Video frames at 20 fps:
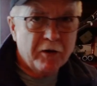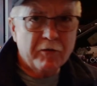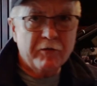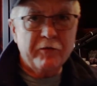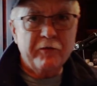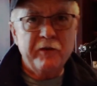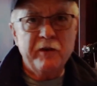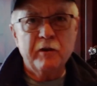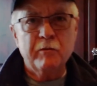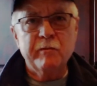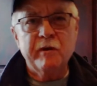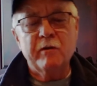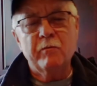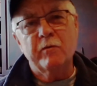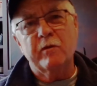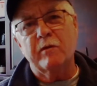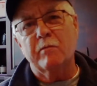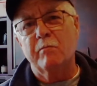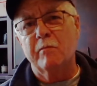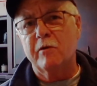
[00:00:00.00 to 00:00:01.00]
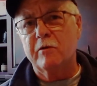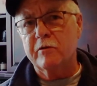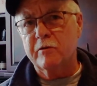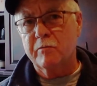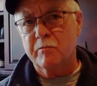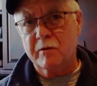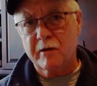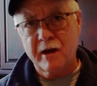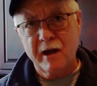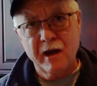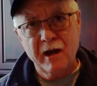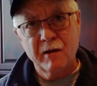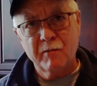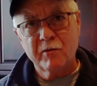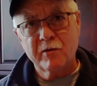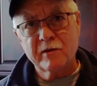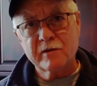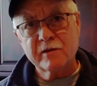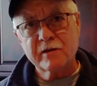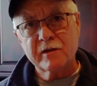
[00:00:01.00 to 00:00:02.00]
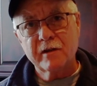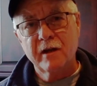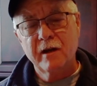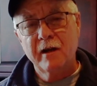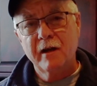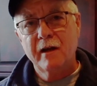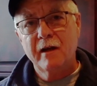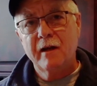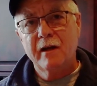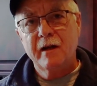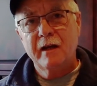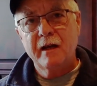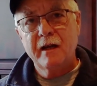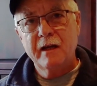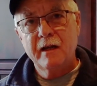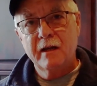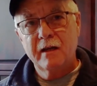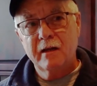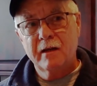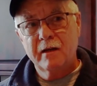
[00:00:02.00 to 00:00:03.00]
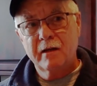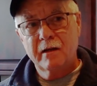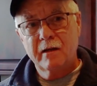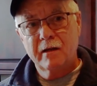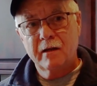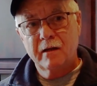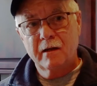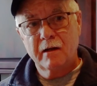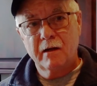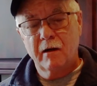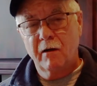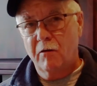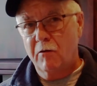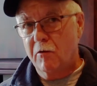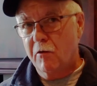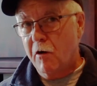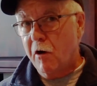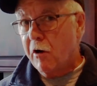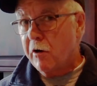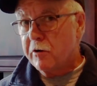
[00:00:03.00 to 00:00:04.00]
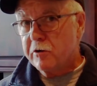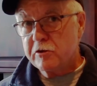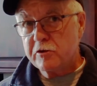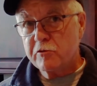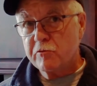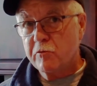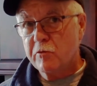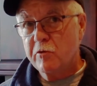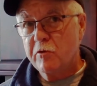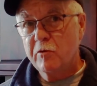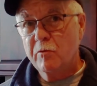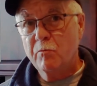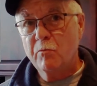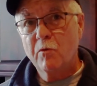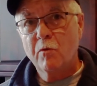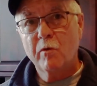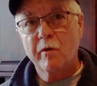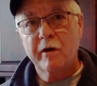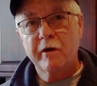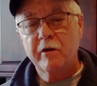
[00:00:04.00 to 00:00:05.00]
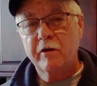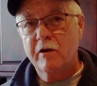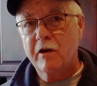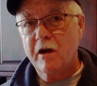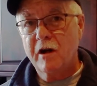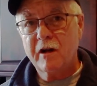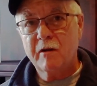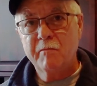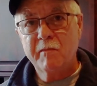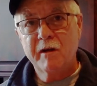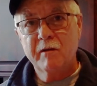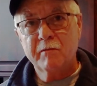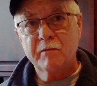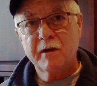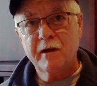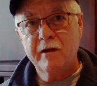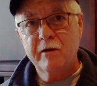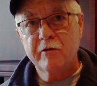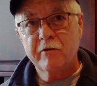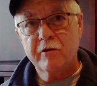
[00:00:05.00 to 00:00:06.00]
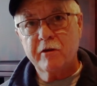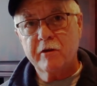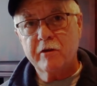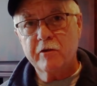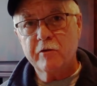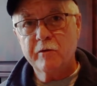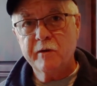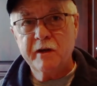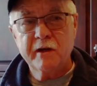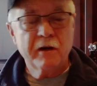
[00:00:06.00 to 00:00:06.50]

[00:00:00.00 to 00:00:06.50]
you're filming with multiple cameras in a large room where you're not going to be able to hear the three